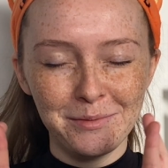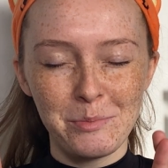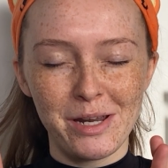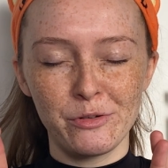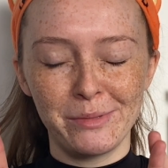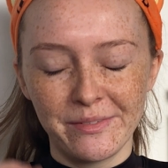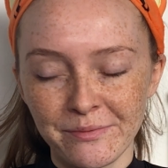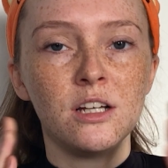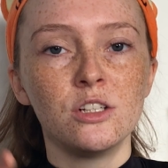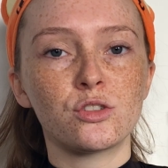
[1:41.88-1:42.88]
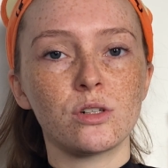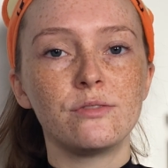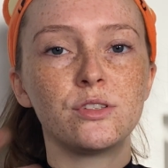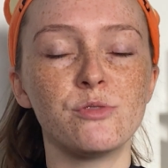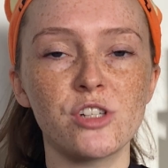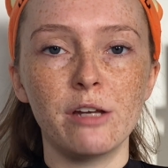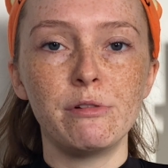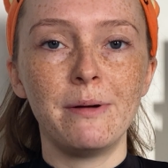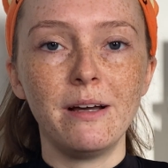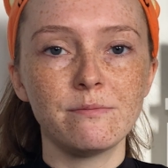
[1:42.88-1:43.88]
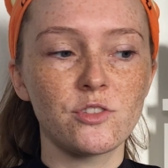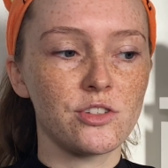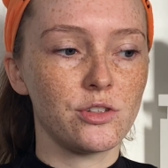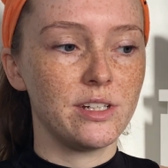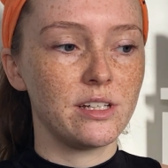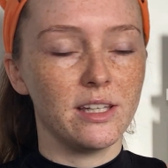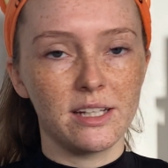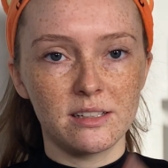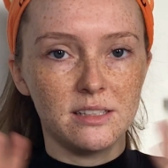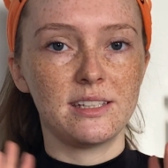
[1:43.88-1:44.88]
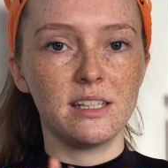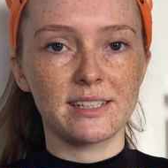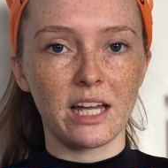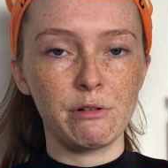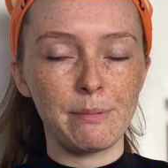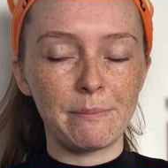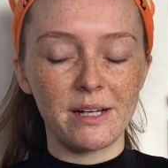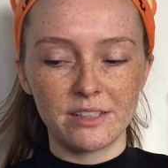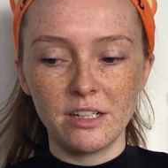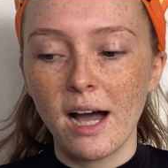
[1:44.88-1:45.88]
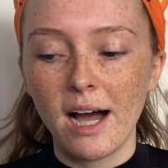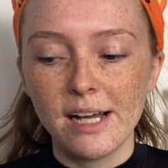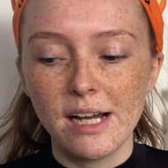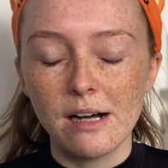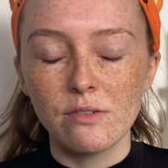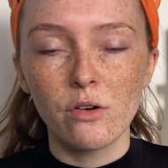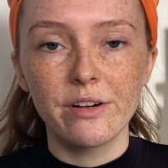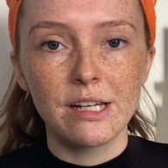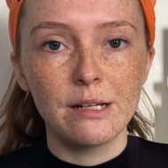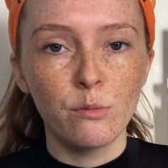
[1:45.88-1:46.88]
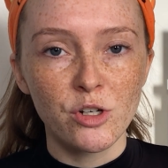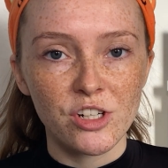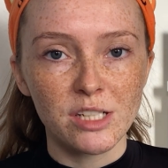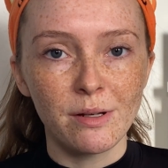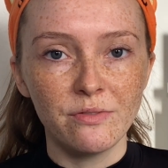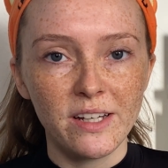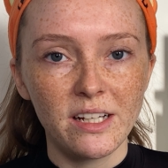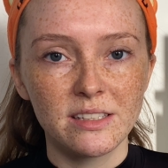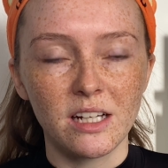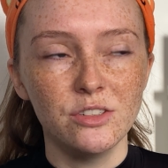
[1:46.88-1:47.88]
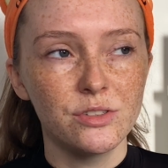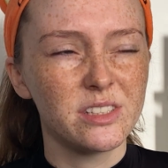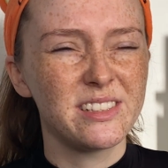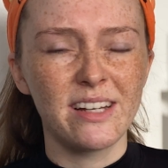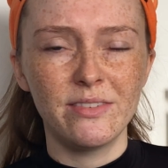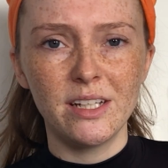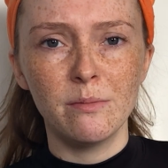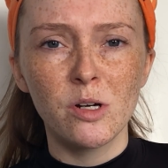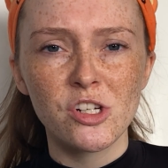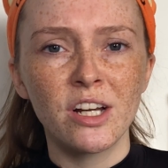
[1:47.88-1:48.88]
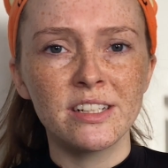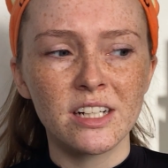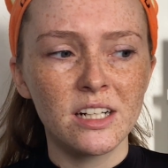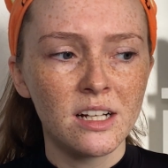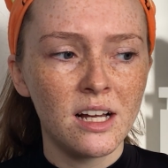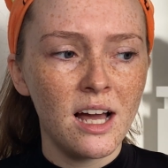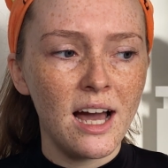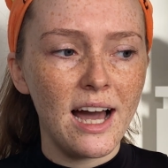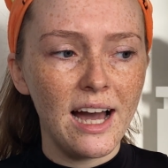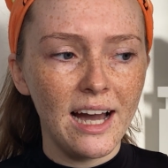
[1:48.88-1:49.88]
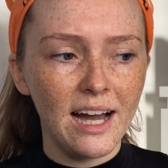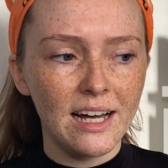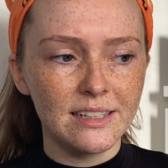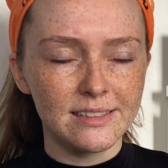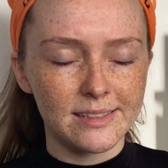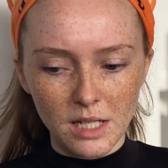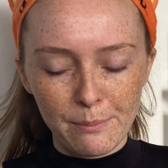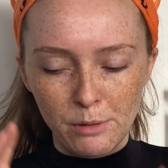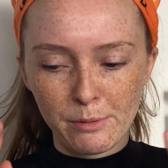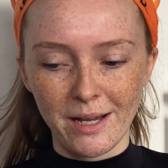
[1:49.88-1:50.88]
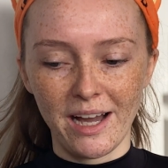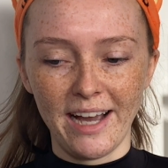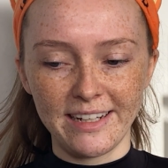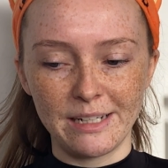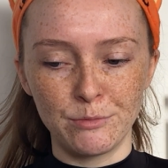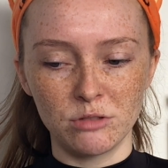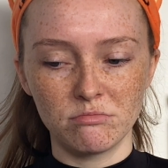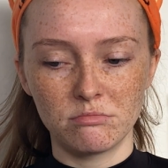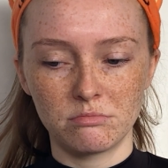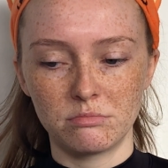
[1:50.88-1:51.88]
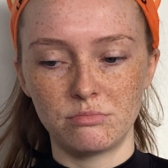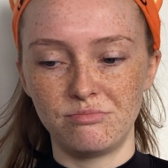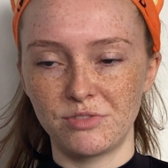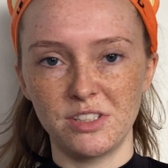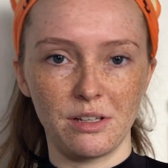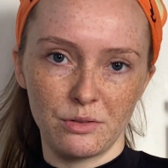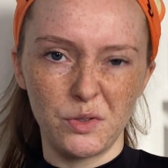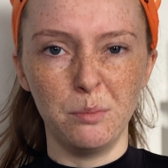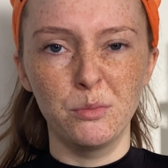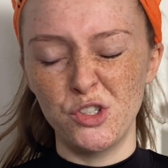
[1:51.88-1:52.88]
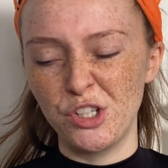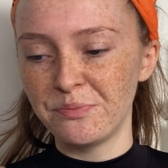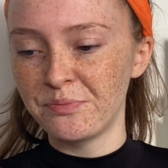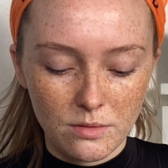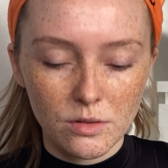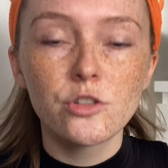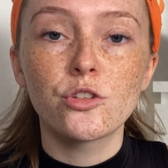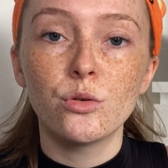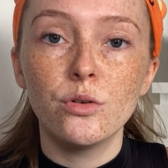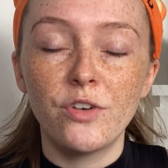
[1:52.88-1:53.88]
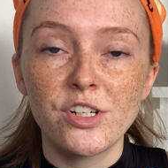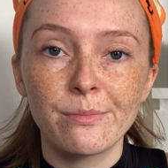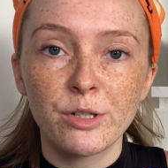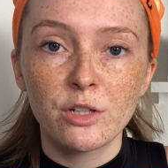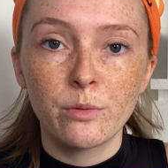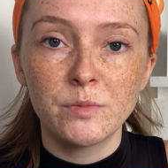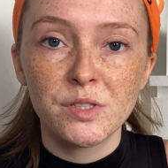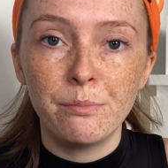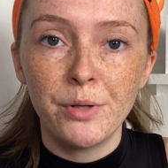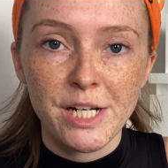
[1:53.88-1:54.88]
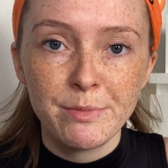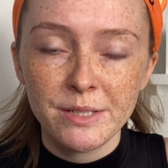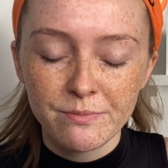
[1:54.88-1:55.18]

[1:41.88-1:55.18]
Pray for me. So I've zoomed you in a wee bit just so you can like see the skin a wee bit better. I have already moisturised my face. I used the CeraVe moisturiser and I put a wee bit of eye cream on because I was feeling bougie. So first I'm going to go in with some primer.